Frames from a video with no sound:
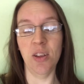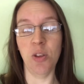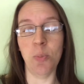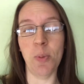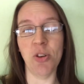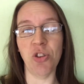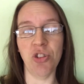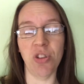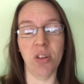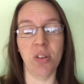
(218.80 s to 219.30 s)

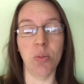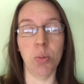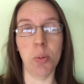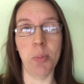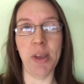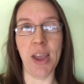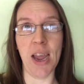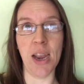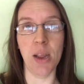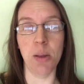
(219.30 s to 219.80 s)
especially since we'll
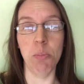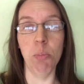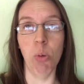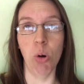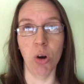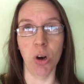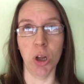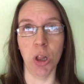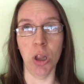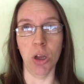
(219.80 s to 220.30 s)
be adding
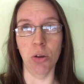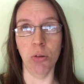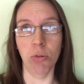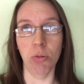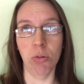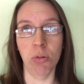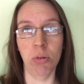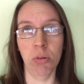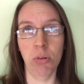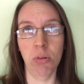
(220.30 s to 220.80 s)
more
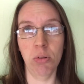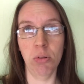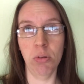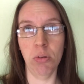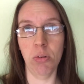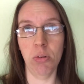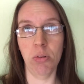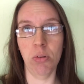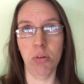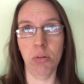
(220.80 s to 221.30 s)
clothes
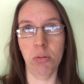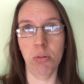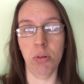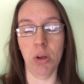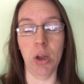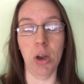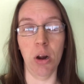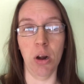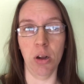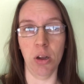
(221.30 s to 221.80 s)

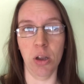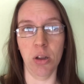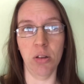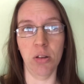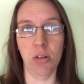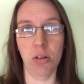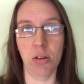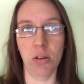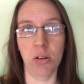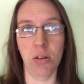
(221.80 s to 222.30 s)
in
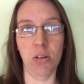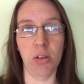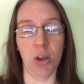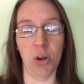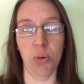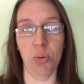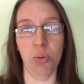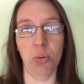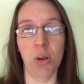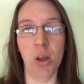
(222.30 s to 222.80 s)
August.
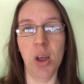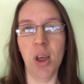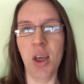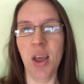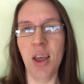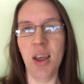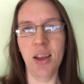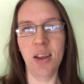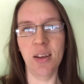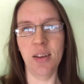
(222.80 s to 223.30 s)
So
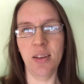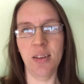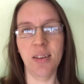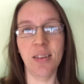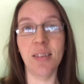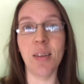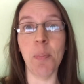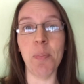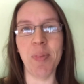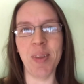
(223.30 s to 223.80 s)

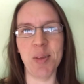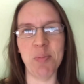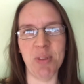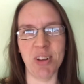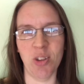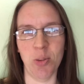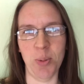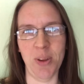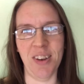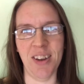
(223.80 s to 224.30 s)
something
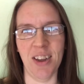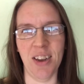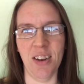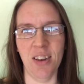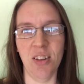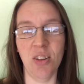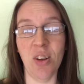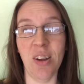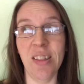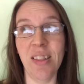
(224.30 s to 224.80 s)
must be
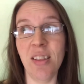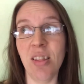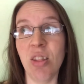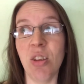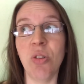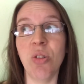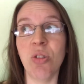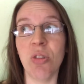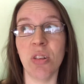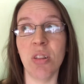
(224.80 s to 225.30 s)
done. So I think
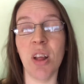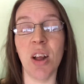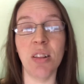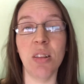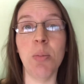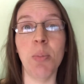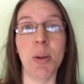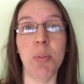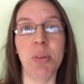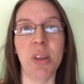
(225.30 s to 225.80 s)
those
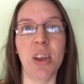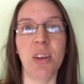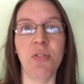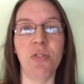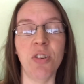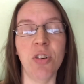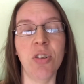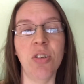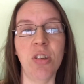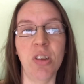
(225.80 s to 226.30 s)
that's my plan
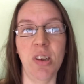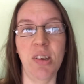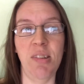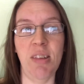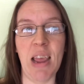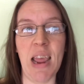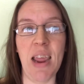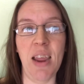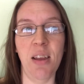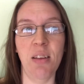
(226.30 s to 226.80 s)
for
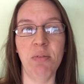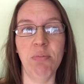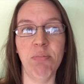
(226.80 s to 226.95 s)
today.